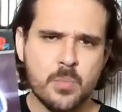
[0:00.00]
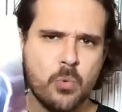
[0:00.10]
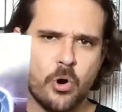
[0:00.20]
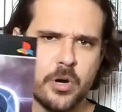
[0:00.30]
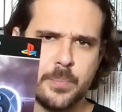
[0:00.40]

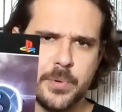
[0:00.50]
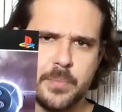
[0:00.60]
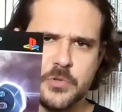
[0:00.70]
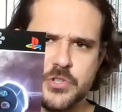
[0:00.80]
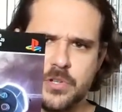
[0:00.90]
More
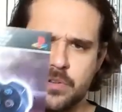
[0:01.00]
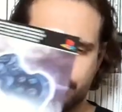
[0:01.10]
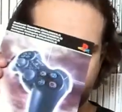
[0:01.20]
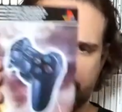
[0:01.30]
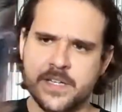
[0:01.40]
promotional
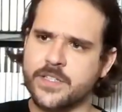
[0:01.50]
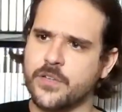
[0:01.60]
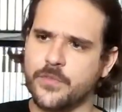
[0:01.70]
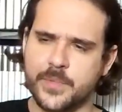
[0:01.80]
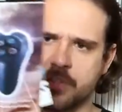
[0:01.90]
flyers,
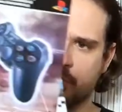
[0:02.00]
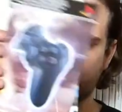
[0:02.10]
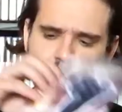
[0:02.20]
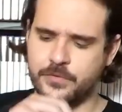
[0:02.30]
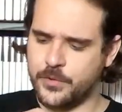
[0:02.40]
from the
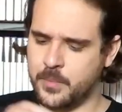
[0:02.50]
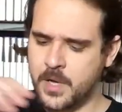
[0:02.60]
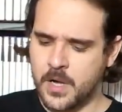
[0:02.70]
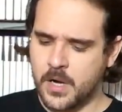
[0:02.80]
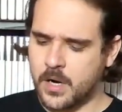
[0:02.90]
controller, from
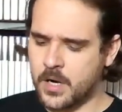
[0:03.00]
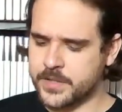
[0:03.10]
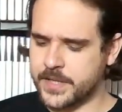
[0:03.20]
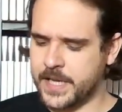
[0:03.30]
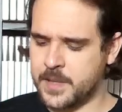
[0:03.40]

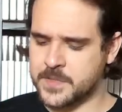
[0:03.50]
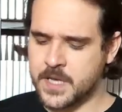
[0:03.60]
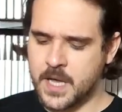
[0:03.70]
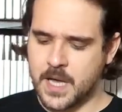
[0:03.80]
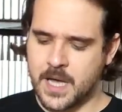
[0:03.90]
other
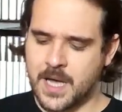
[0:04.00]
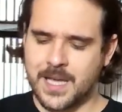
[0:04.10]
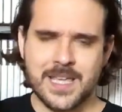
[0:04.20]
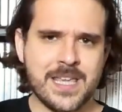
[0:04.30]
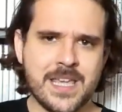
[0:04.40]
games,
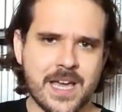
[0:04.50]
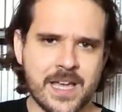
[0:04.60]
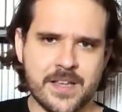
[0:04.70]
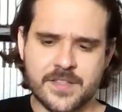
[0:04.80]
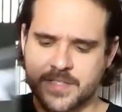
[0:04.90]

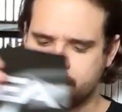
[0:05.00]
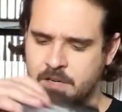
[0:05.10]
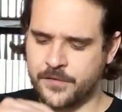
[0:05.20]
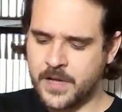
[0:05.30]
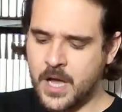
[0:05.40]
EA
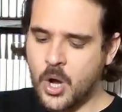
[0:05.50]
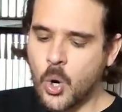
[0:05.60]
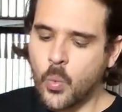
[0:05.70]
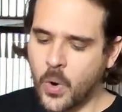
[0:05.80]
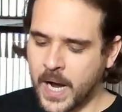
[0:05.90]
stuff,
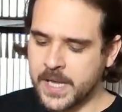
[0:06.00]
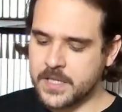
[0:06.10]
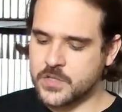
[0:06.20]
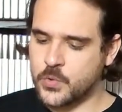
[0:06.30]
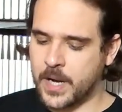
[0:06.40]
why
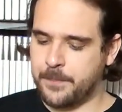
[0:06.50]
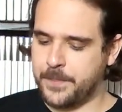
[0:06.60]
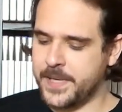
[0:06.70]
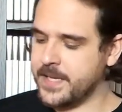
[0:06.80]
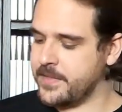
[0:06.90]
do I
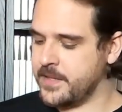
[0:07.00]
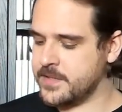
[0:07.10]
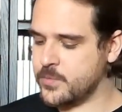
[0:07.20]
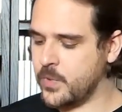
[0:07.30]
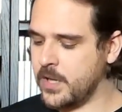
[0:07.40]
pick
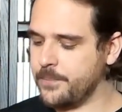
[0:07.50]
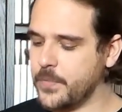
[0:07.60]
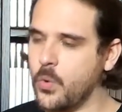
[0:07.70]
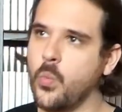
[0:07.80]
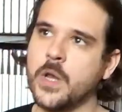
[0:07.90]
these? Well,
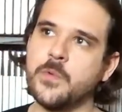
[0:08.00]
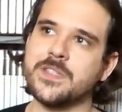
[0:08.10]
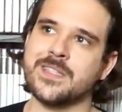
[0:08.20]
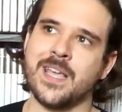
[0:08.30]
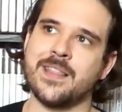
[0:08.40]
when we
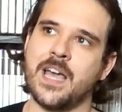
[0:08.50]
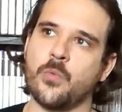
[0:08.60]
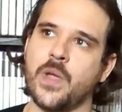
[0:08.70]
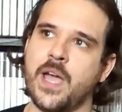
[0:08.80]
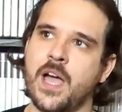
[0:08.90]
say
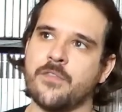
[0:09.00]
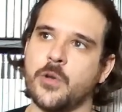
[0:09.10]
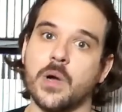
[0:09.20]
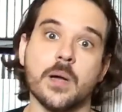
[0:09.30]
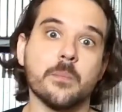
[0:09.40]
that we have,
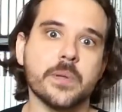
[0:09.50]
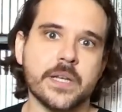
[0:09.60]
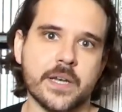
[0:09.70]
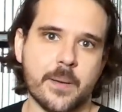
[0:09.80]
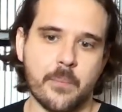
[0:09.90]
a
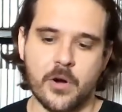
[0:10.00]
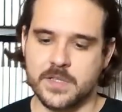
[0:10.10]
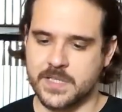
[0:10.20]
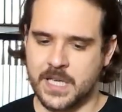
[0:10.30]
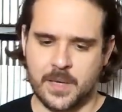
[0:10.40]
completed
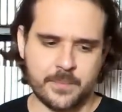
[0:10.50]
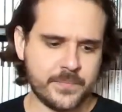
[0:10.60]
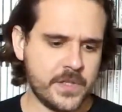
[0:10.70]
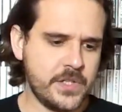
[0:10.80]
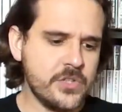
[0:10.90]
in-box game,
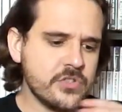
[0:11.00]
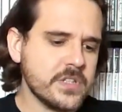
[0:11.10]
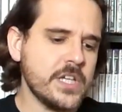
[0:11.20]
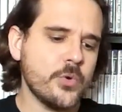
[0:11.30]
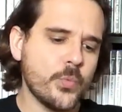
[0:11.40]

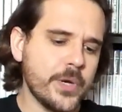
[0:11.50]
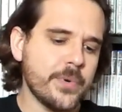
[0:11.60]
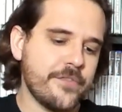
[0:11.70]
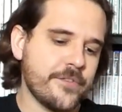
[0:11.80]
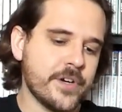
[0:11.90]
usually we
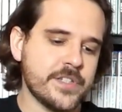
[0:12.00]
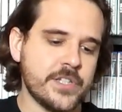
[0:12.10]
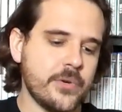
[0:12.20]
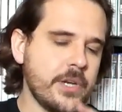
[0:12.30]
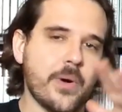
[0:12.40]
refer
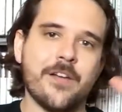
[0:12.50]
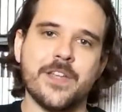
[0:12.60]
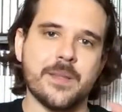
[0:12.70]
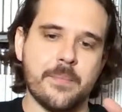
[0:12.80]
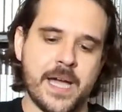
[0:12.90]
to,
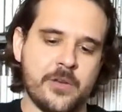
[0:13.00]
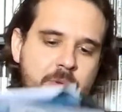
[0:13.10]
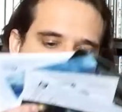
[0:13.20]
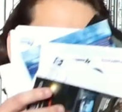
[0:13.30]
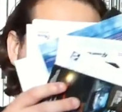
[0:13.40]
having the
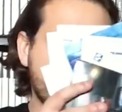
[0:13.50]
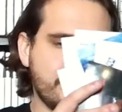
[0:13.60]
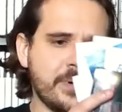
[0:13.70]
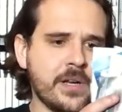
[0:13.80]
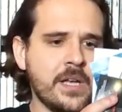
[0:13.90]
manual,
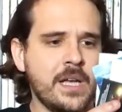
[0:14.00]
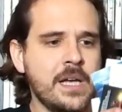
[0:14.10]
etc. But